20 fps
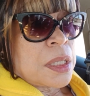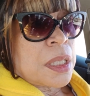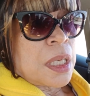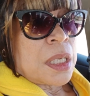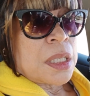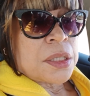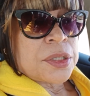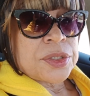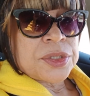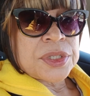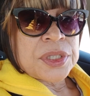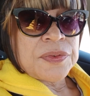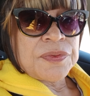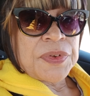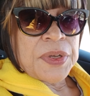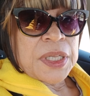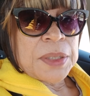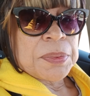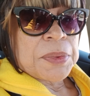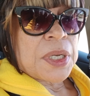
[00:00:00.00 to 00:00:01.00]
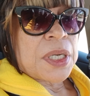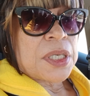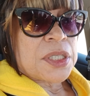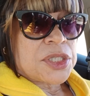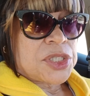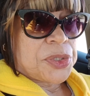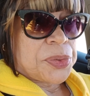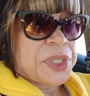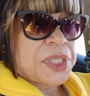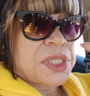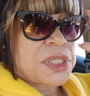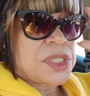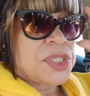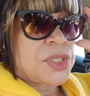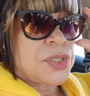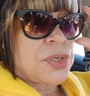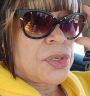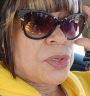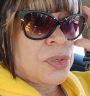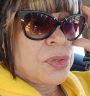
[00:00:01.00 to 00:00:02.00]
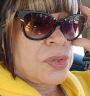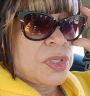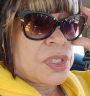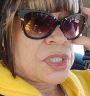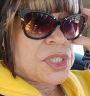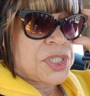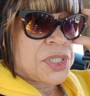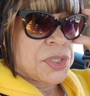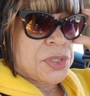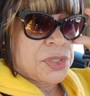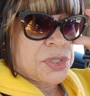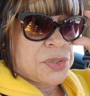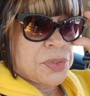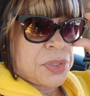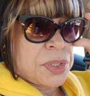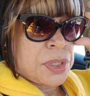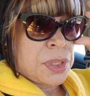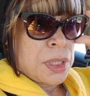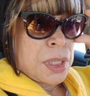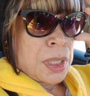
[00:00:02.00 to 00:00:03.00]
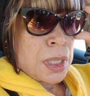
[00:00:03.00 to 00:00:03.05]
underdeveloped countries, the children,